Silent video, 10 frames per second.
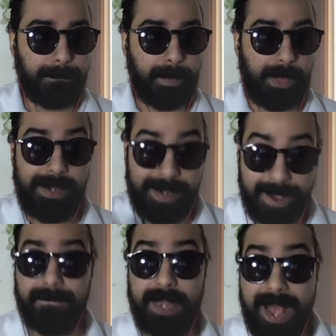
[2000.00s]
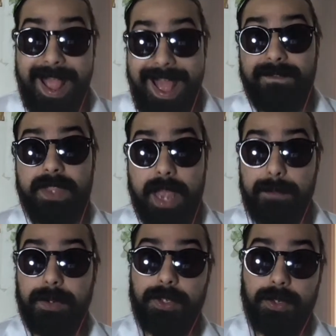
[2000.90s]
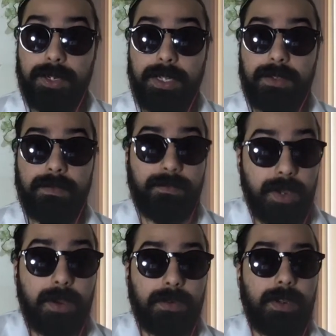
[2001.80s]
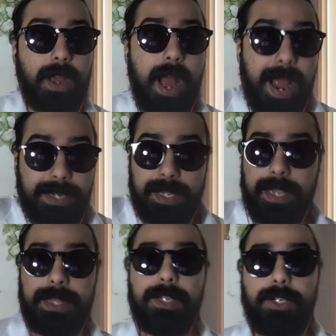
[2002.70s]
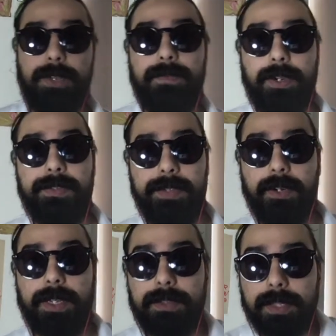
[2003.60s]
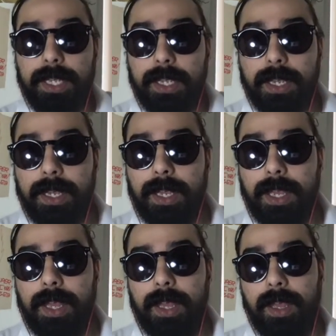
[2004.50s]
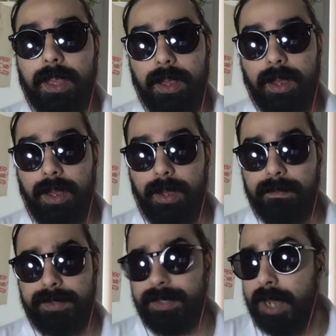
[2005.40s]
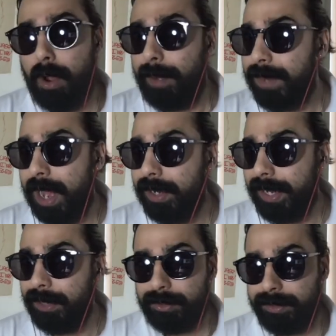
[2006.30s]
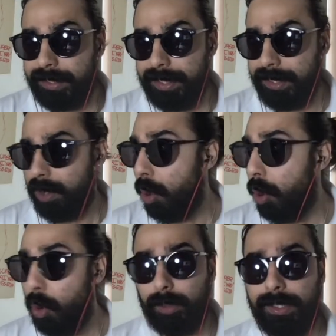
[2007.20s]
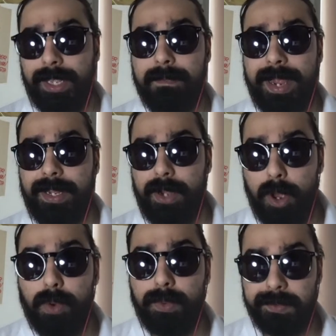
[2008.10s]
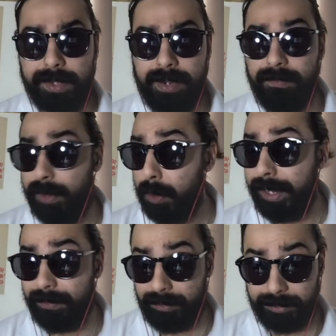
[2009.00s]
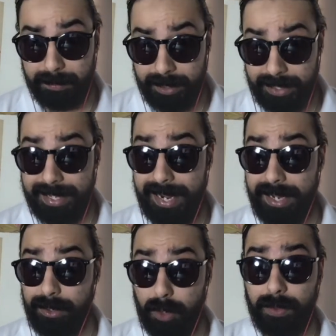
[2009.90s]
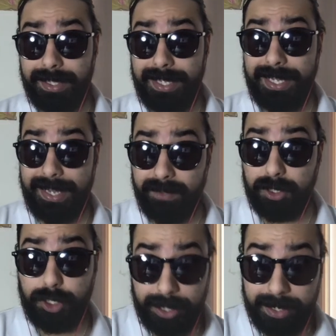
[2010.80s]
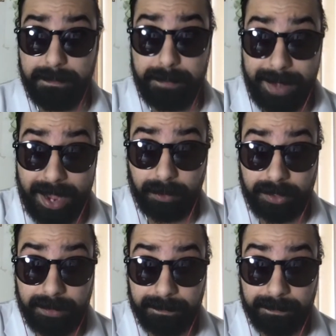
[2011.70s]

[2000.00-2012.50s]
and now that i have the opportunity to vote i take that shit very seriously um, so no i'm not interested in holding my nose and voting for somebody that i don't give a shit about